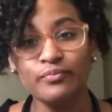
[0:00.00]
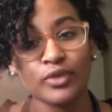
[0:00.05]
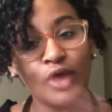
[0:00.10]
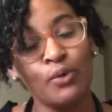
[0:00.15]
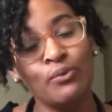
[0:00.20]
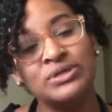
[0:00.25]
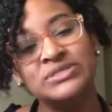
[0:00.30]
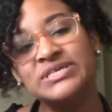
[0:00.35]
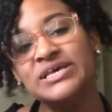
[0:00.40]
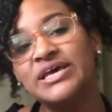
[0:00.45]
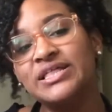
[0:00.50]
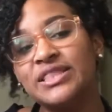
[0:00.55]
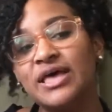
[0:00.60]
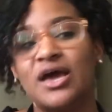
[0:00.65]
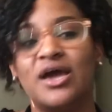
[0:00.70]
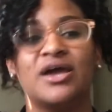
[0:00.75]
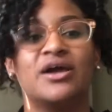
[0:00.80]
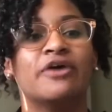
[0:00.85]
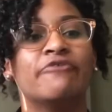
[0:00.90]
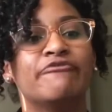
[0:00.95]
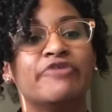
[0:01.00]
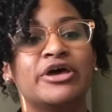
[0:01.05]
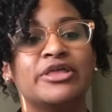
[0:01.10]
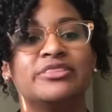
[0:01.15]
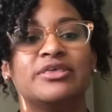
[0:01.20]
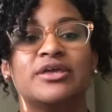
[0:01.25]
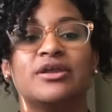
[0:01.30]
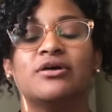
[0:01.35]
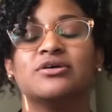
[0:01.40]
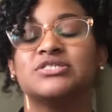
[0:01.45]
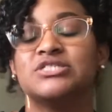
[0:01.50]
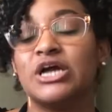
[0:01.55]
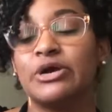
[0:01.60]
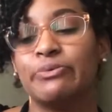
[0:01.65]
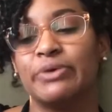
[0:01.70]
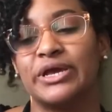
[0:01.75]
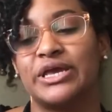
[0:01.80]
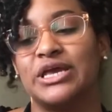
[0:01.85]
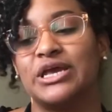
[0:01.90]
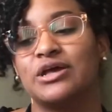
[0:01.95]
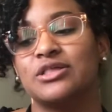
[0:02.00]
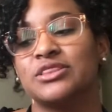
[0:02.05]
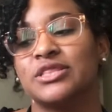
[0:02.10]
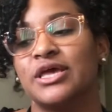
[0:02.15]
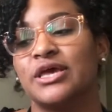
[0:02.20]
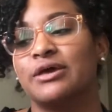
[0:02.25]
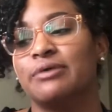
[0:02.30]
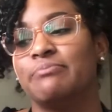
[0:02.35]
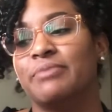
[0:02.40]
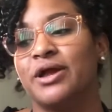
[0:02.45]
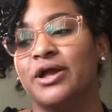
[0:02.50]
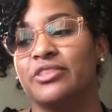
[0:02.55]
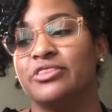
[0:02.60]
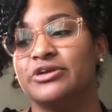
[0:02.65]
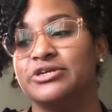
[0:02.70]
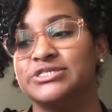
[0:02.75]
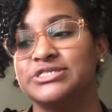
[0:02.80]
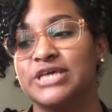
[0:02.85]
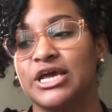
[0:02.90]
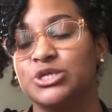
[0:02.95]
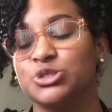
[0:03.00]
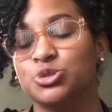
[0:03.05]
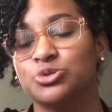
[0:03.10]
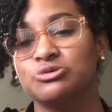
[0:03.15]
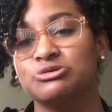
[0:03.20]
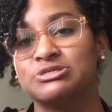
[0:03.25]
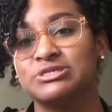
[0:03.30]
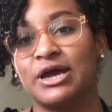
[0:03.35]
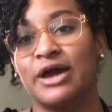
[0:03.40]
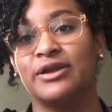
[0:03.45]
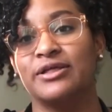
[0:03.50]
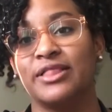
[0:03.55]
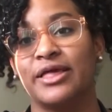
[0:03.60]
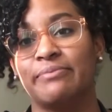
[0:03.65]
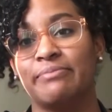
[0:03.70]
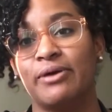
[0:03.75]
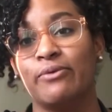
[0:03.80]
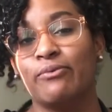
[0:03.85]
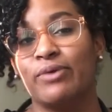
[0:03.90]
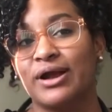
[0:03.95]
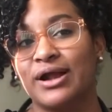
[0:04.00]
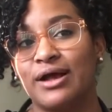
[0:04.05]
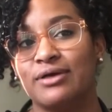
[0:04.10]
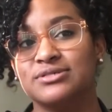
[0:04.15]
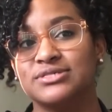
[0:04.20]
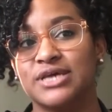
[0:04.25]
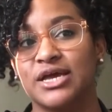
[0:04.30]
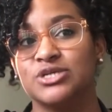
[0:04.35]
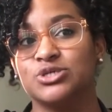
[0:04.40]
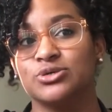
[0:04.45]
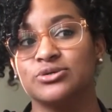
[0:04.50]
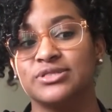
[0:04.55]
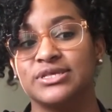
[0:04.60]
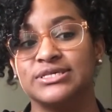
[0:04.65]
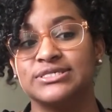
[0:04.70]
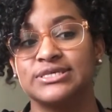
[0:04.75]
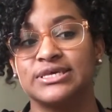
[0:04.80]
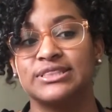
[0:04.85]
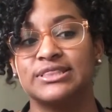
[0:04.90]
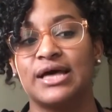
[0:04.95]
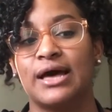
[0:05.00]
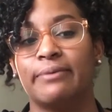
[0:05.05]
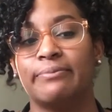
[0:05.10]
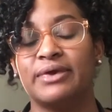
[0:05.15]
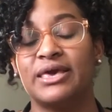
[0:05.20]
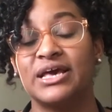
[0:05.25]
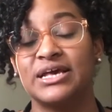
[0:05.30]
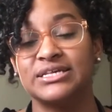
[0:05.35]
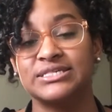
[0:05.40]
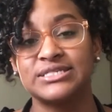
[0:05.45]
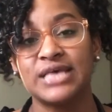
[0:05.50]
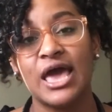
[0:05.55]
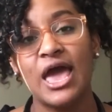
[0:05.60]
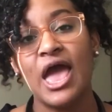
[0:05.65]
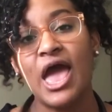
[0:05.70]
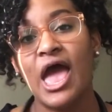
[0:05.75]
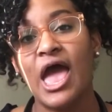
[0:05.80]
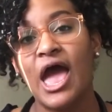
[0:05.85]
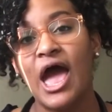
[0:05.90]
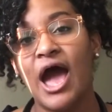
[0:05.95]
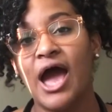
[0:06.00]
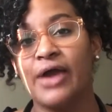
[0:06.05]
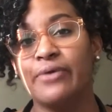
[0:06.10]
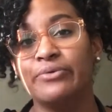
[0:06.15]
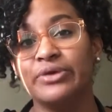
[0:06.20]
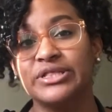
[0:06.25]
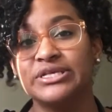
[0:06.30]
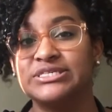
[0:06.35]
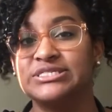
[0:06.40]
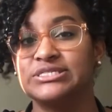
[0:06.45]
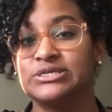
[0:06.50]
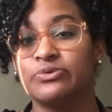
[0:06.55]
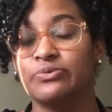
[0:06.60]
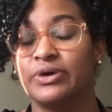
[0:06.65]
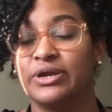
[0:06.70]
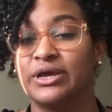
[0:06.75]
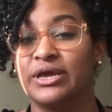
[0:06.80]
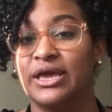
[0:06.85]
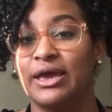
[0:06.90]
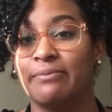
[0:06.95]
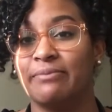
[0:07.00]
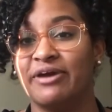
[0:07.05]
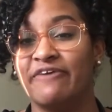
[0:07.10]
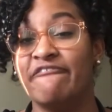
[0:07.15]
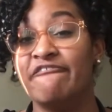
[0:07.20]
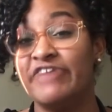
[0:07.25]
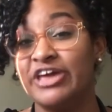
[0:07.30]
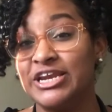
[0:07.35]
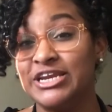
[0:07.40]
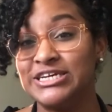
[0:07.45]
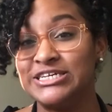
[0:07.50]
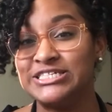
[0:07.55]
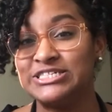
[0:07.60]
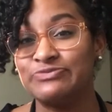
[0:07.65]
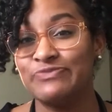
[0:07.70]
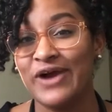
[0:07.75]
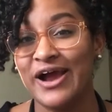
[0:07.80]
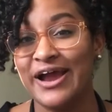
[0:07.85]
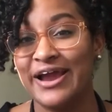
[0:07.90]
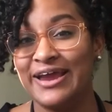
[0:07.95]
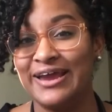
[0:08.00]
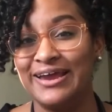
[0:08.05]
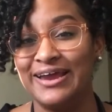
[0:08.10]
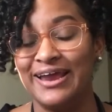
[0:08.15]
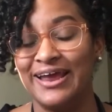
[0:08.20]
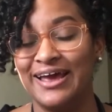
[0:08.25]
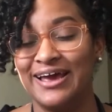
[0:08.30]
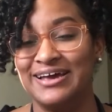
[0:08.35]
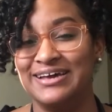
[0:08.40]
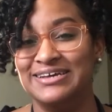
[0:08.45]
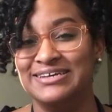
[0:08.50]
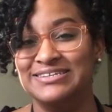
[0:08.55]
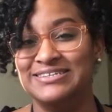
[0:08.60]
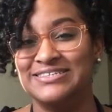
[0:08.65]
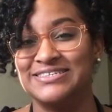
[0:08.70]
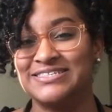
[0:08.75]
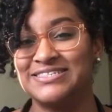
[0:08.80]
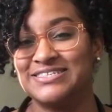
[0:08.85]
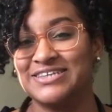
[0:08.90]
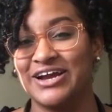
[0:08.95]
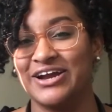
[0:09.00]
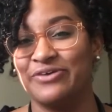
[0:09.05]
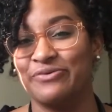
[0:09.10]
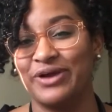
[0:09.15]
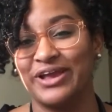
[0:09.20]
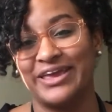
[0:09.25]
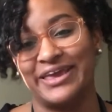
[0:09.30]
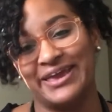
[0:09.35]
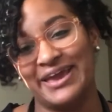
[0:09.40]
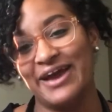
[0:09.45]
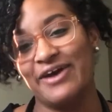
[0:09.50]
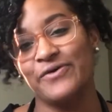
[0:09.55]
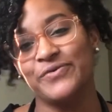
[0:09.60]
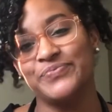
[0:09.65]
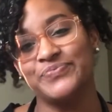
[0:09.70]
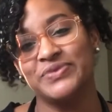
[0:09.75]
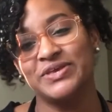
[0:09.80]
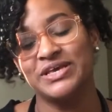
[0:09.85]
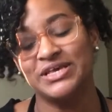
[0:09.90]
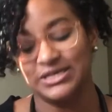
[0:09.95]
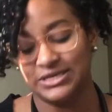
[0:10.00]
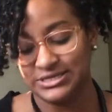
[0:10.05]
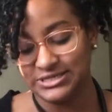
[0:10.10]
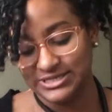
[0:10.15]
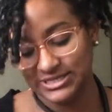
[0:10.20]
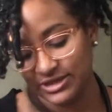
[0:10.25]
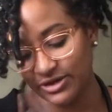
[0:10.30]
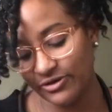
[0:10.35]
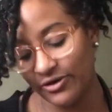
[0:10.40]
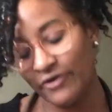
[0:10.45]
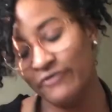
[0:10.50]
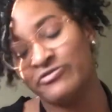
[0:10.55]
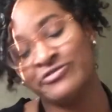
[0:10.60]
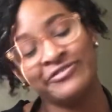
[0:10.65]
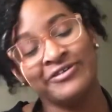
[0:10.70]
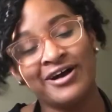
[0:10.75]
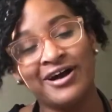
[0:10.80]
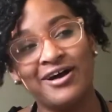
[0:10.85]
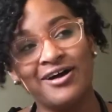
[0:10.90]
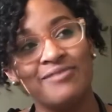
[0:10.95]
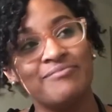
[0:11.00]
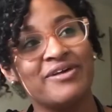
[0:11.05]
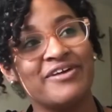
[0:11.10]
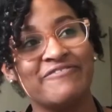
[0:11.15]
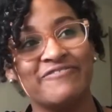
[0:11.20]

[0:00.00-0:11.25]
Once I get the hang of it, then I'll start working on like my other schedules, kind of like my workout schedule, things like that, because I really still want to get my fitness right and start working out. So overall,